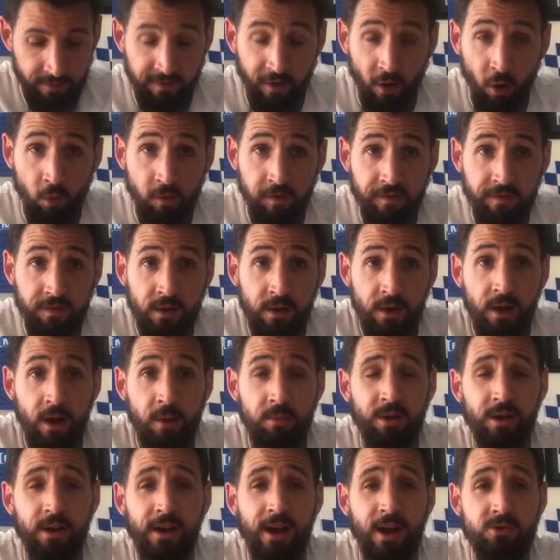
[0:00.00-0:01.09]
Fourth,
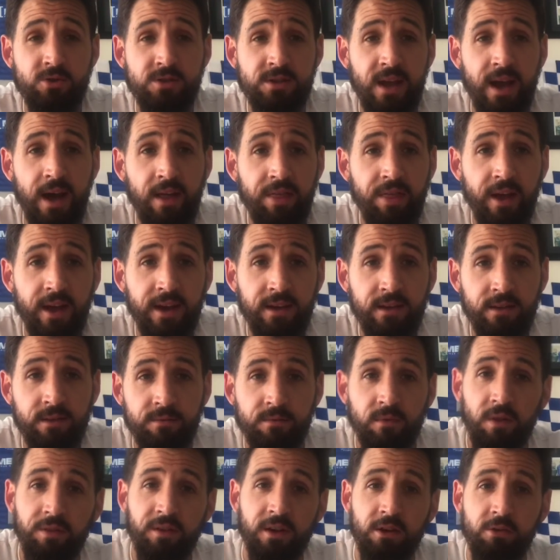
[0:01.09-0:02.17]
I'm going to go Southend.
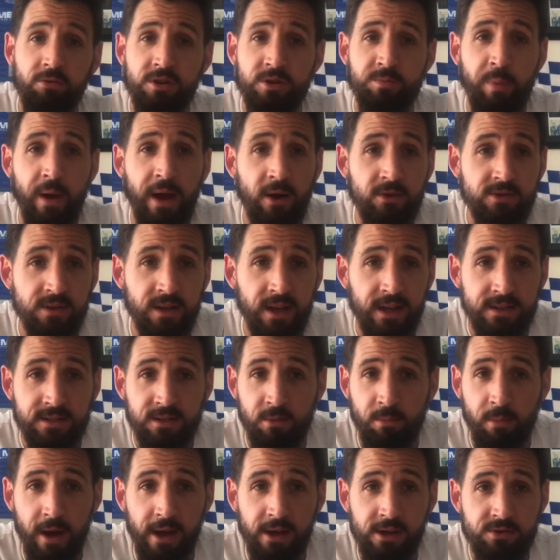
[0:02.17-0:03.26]
I think Chris Powell's an
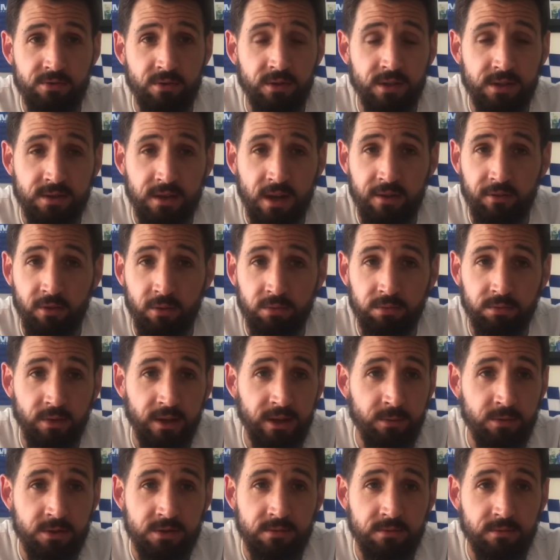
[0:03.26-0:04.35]
excellent manager at this level.
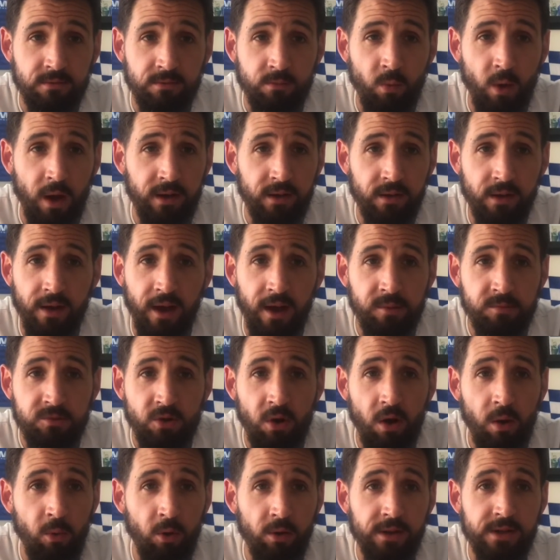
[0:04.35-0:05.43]
He was one of the names
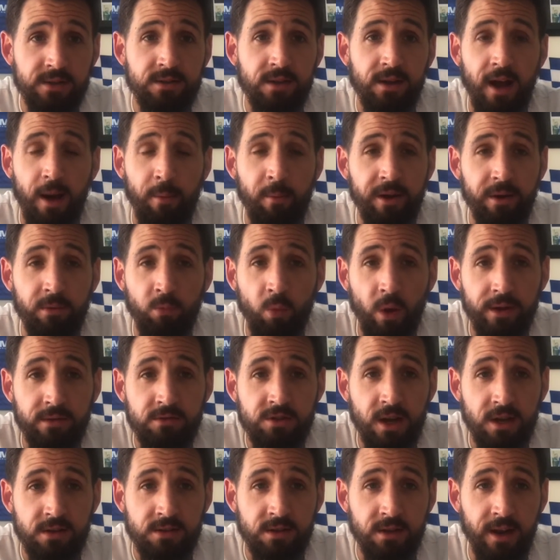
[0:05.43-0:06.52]
I wanted to come in when
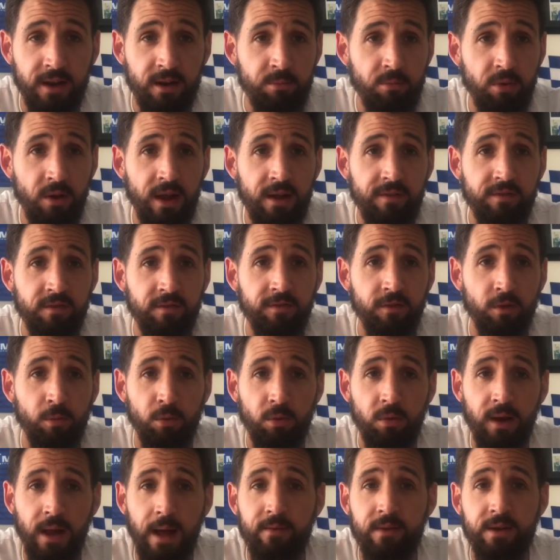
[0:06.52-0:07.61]
Justin Edinburgh left the
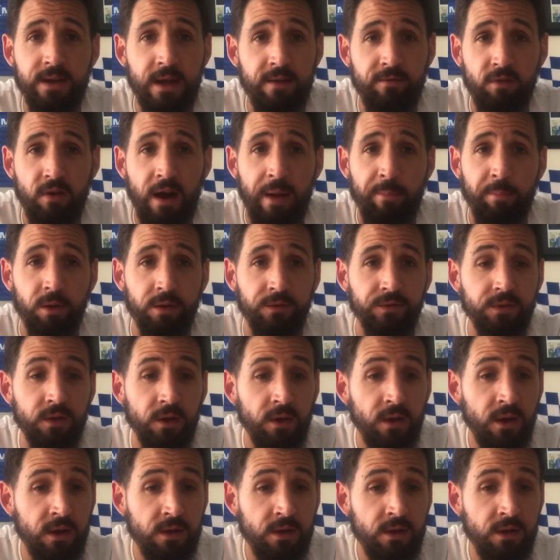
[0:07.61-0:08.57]
football club. It never happened.